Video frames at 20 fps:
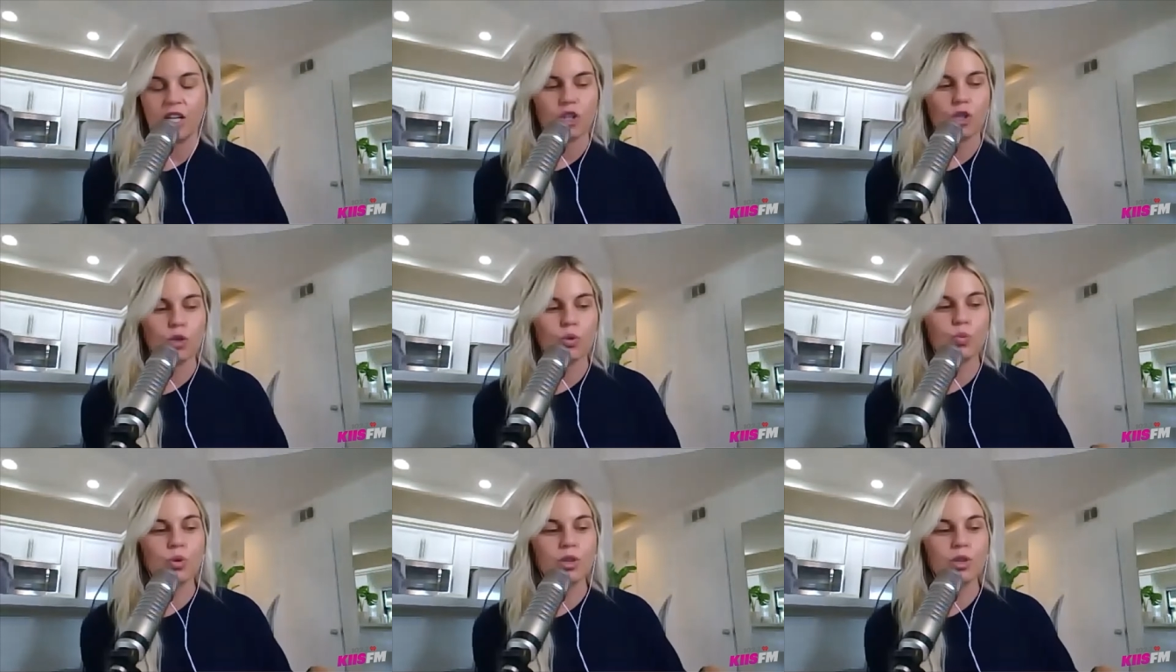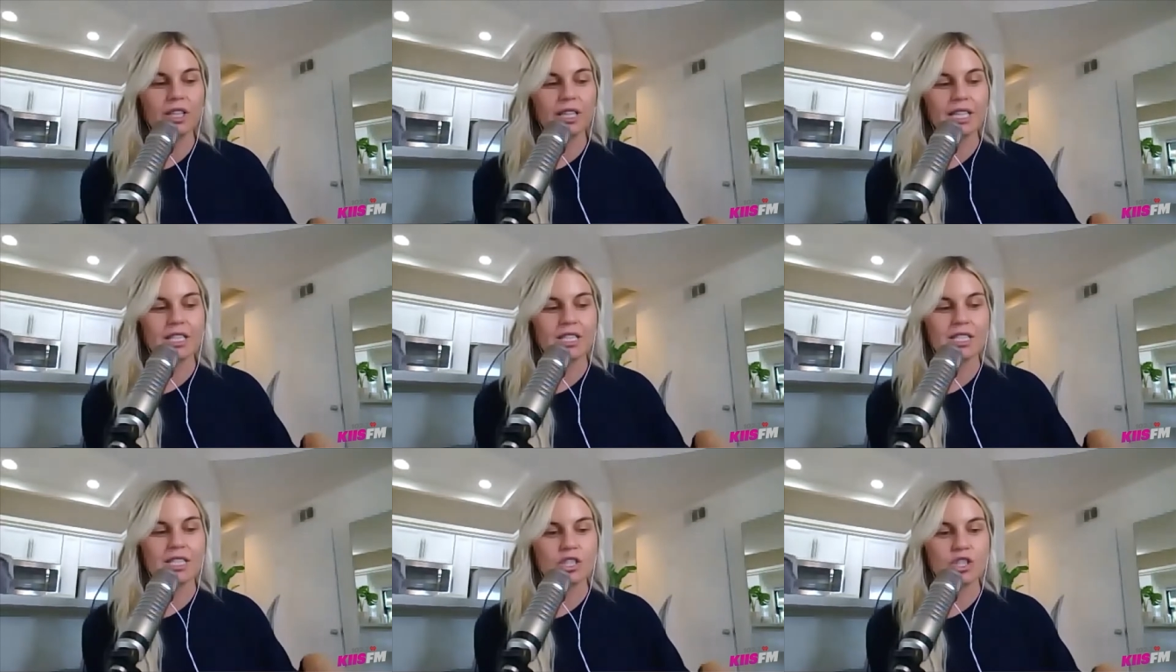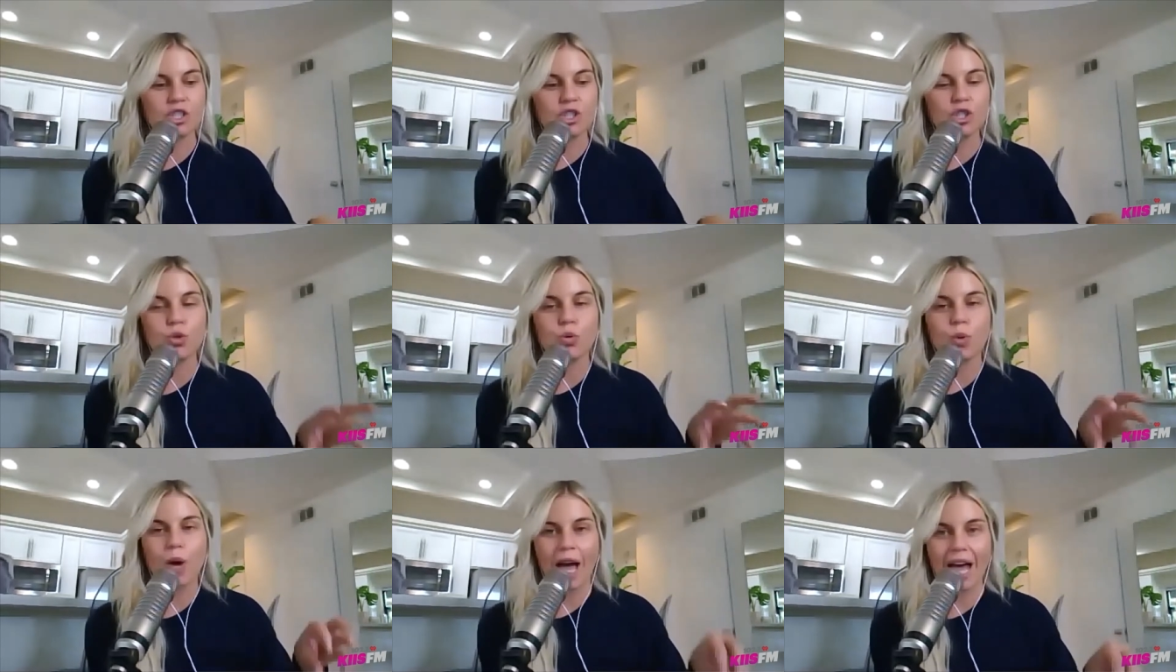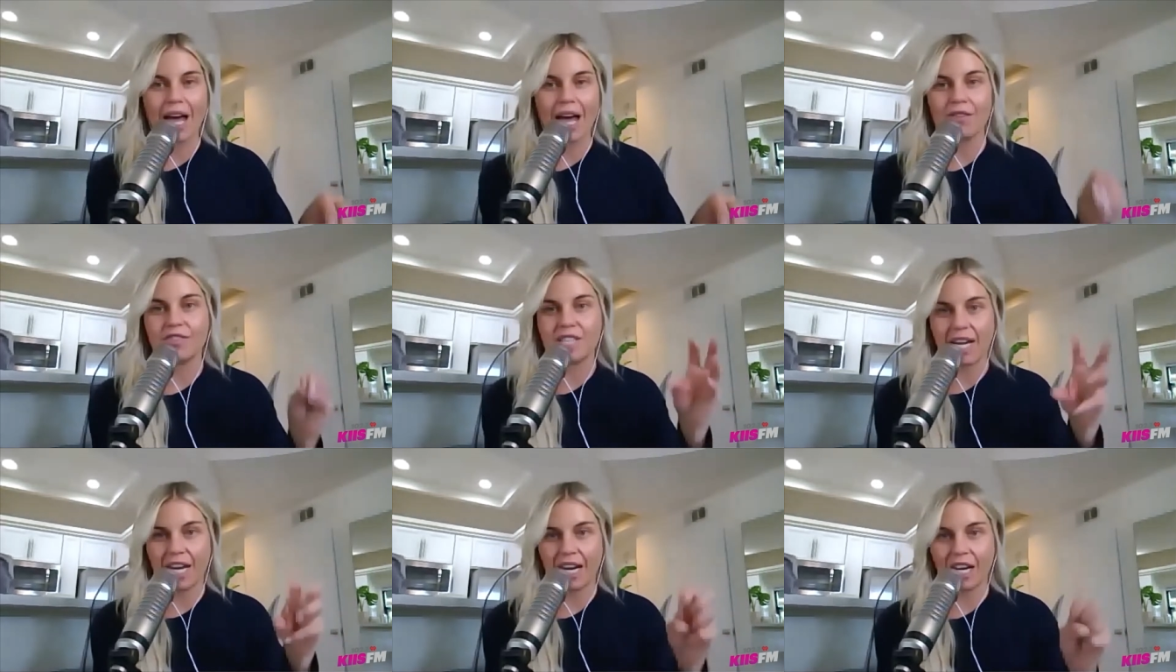you really do
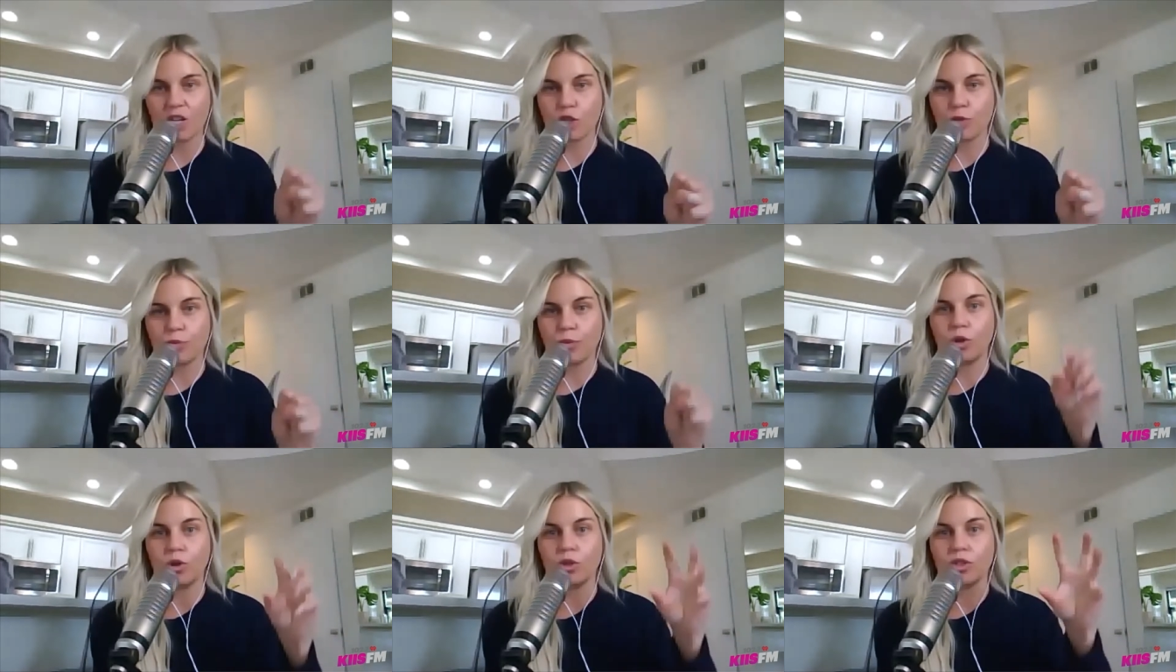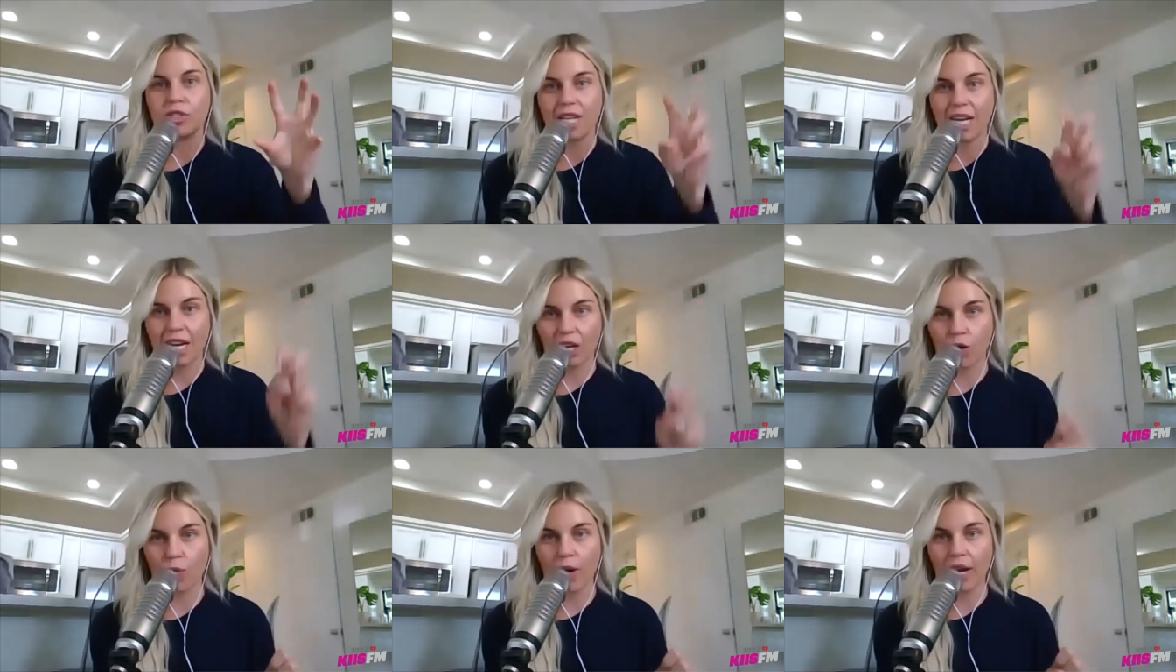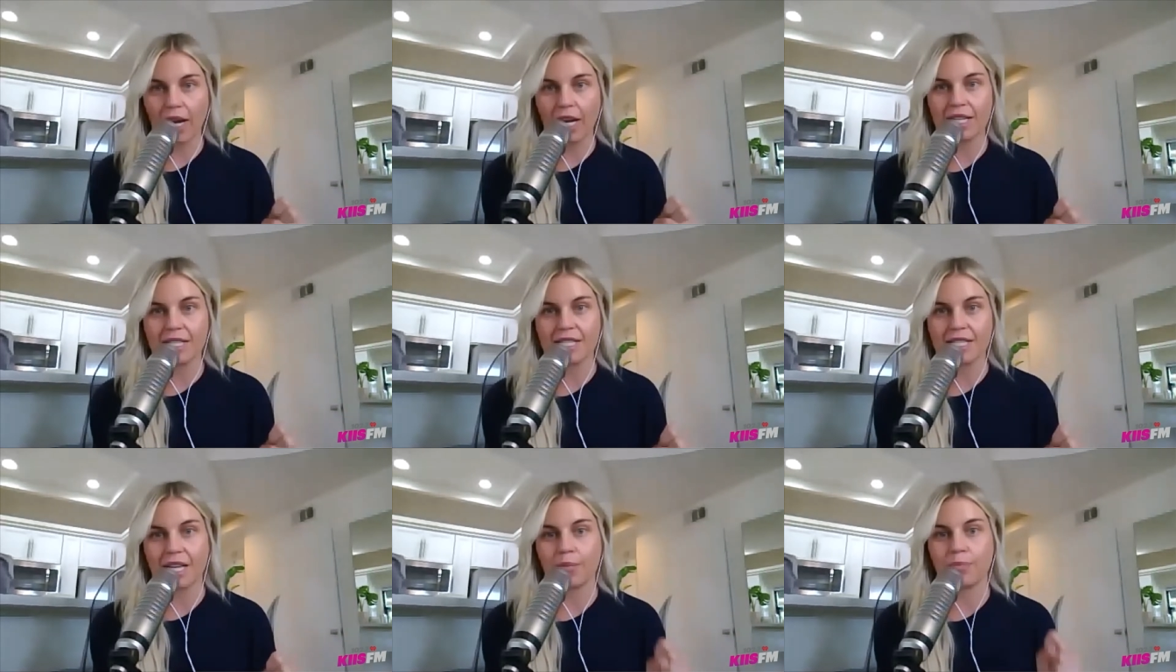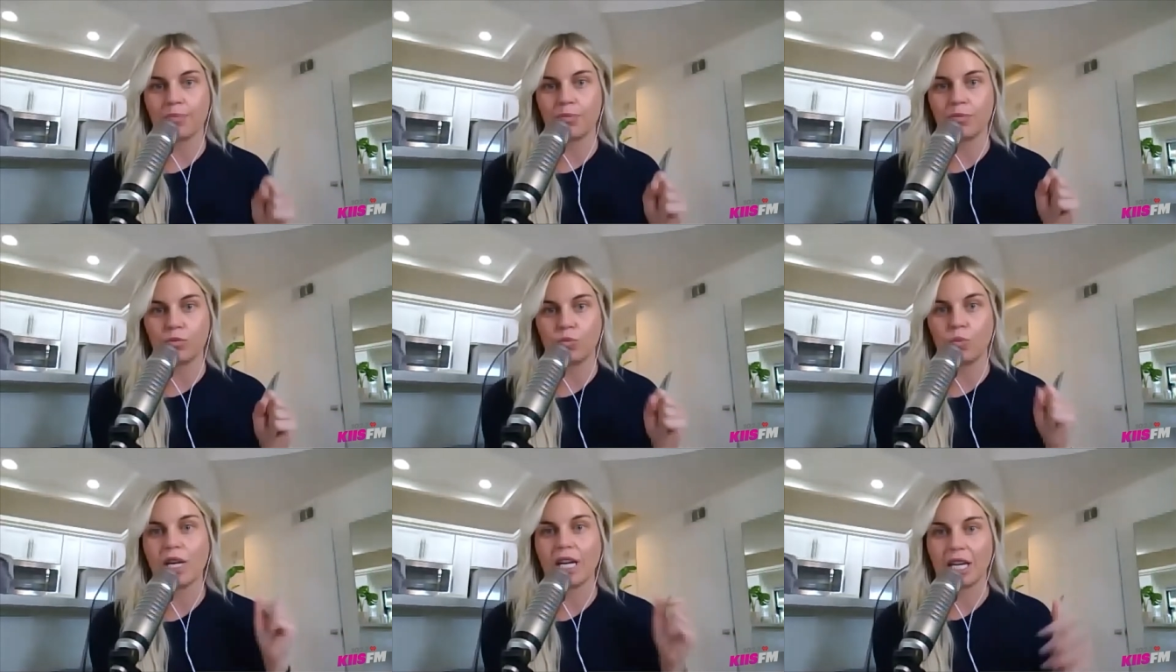have tangible takeaways that
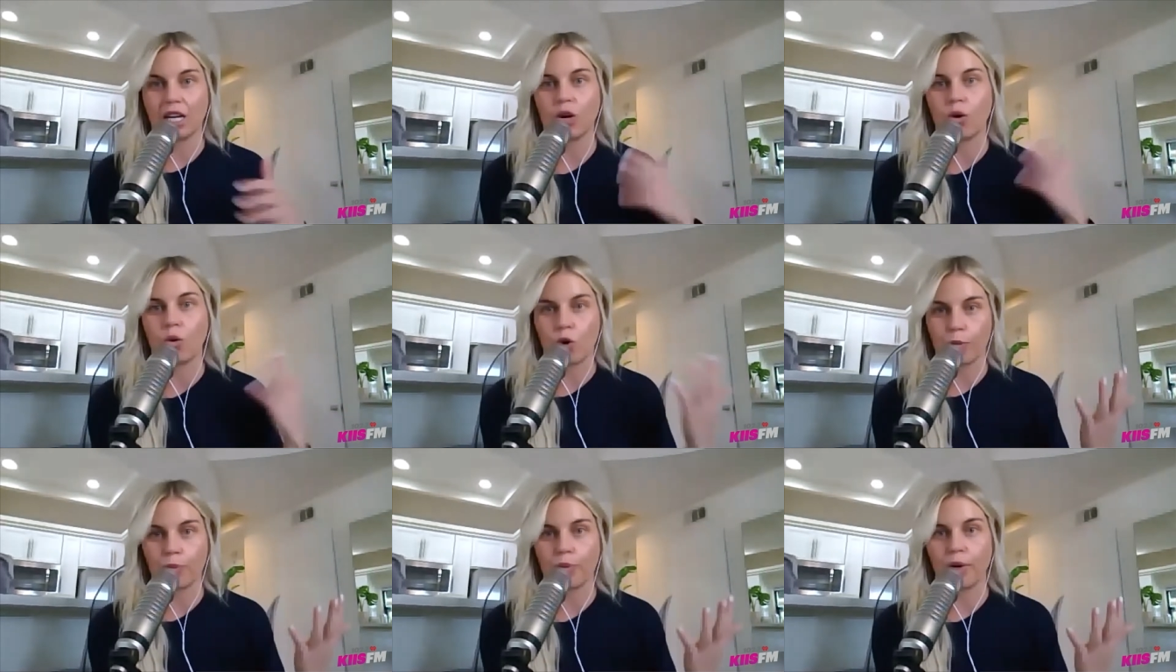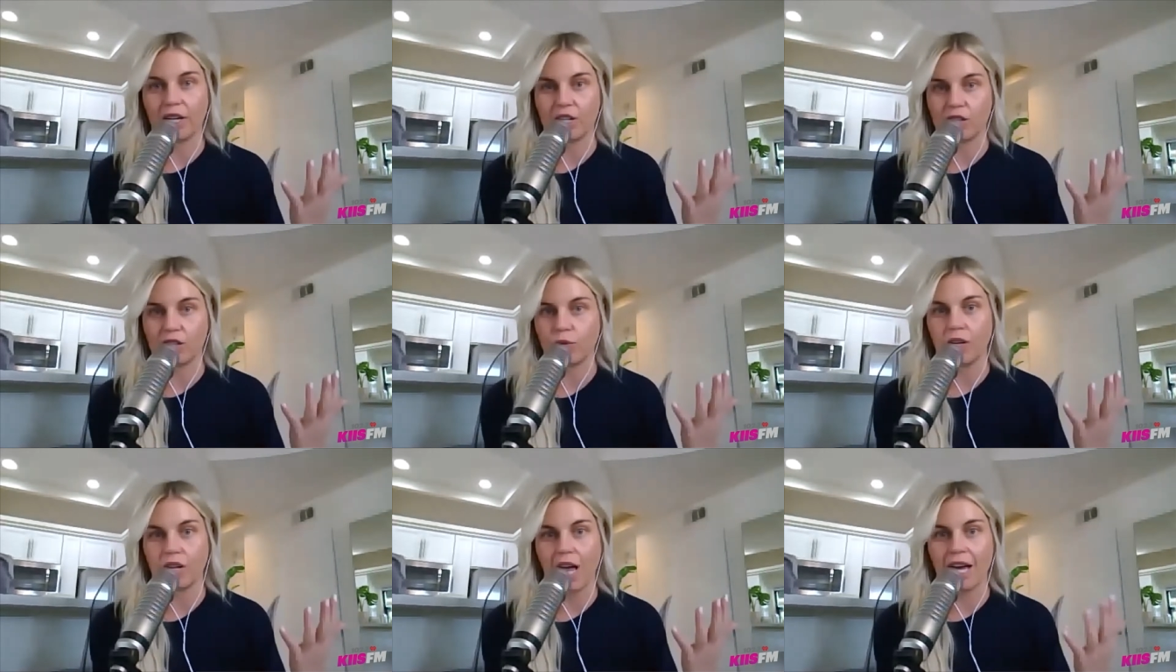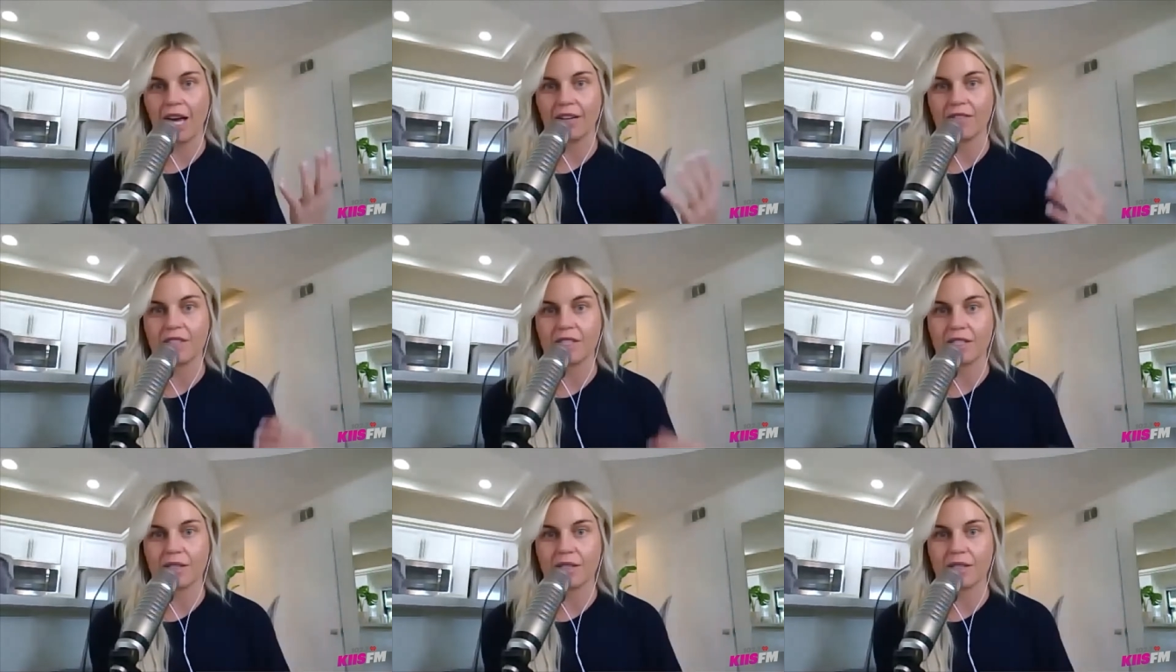we can incorporate into our lives